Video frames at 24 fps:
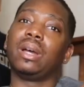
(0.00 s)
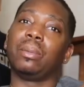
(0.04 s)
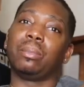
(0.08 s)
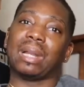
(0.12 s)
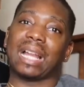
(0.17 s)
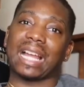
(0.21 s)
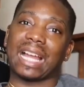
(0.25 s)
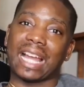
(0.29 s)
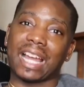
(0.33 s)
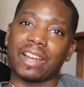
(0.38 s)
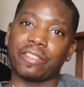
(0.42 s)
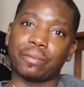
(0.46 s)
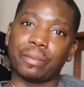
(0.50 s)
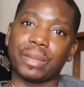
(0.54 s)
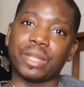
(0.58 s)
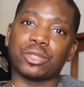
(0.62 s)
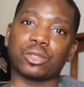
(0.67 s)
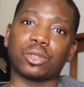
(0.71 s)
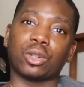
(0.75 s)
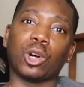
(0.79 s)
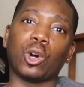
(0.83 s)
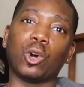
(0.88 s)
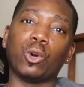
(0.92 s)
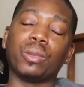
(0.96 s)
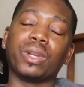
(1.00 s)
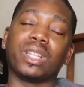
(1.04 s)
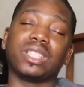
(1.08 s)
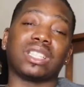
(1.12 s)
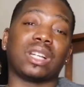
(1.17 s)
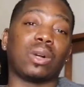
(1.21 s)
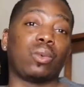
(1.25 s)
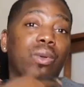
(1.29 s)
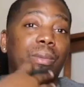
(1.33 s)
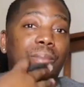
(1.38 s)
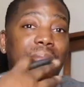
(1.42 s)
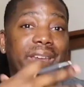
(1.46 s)
but I got information on old because
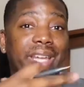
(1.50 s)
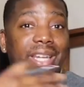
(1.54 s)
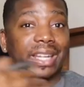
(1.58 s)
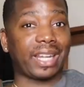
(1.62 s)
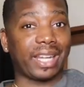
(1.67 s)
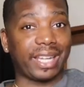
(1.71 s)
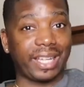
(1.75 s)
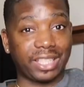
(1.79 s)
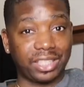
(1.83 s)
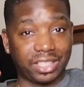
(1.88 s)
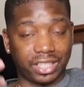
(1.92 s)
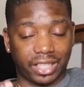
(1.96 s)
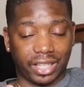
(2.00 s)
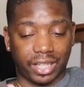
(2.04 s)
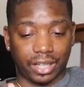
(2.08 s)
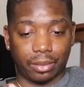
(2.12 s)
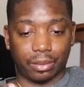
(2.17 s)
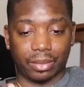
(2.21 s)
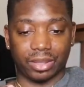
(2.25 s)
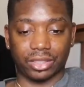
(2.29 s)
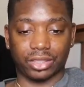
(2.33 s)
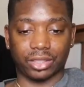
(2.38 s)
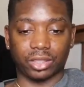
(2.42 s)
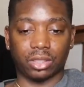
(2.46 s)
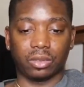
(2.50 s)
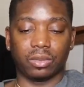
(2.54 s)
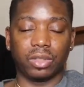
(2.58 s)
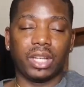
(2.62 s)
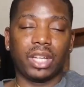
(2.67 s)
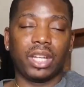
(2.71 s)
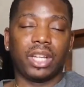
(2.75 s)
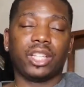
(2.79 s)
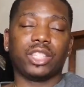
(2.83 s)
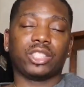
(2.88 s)
I went back and I educated myself.